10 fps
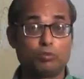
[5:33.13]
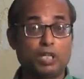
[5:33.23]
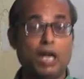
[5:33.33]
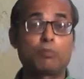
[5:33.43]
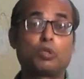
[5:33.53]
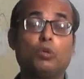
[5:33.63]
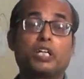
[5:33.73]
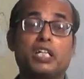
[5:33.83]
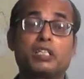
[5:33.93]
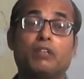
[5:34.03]
we have to
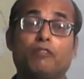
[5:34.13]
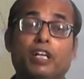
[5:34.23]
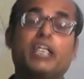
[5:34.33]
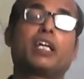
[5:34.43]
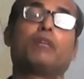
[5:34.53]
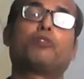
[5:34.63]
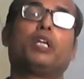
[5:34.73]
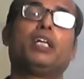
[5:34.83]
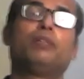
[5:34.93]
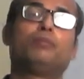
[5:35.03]
look it very
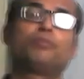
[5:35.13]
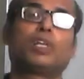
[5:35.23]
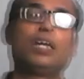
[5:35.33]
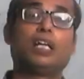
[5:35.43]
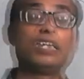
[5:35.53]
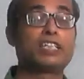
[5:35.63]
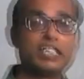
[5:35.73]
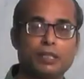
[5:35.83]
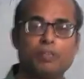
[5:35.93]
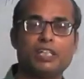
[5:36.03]
carefully and
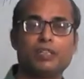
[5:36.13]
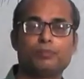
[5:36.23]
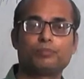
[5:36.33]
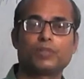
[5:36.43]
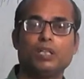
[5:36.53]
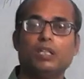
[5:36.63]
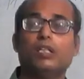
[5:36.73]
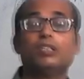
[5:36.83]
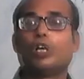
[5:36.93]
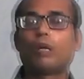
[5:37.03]
attentively.
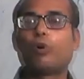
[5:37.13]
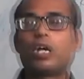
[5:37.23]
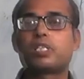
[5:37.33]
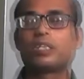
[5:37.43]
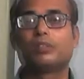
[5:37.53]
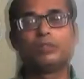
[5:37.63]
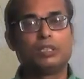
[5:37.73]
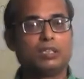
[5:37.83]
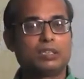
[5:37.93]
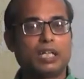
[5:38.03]
Now, boys,
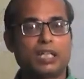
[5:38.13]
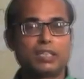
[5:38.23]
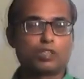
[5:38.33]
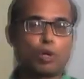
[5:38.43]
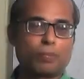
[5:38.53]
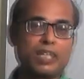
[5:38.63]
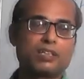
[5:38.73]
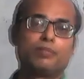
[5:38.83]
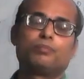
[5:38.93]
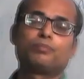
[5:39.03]
the other topic
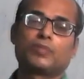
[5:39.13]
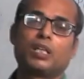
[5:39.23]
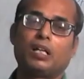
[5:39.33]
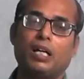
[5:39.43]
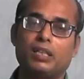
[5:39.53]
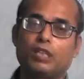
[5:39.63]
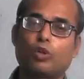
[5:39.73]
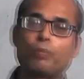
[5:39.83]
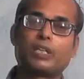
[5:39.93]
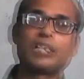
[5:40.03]

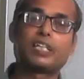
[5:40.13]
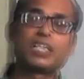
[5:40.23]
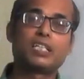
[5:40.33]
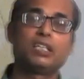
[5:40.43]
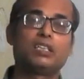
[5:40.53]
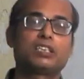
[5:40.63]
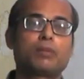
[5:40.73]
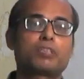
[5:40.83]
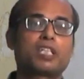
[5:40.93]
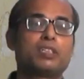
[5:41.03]
that is
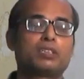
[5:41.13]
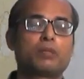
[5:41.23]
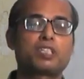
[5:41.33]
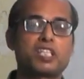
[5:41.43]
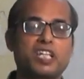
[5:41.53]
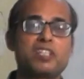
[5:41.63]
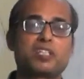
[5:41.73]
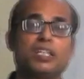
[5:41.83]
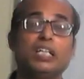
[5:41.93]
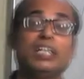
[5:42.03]
subsistence
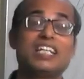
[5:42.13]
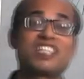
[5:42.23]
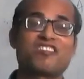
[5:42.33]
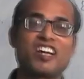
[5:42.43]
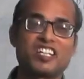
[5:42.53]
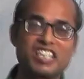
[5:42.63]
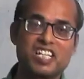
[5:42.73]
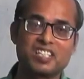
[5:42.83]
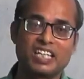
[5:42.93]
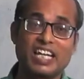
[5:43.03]

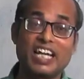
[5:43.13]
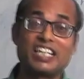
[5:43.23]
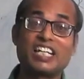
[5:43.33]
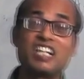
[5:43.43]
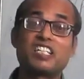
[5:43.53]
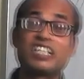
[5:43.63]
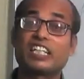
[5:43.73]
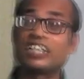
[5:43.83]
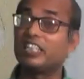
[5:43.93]
strategies, agricultural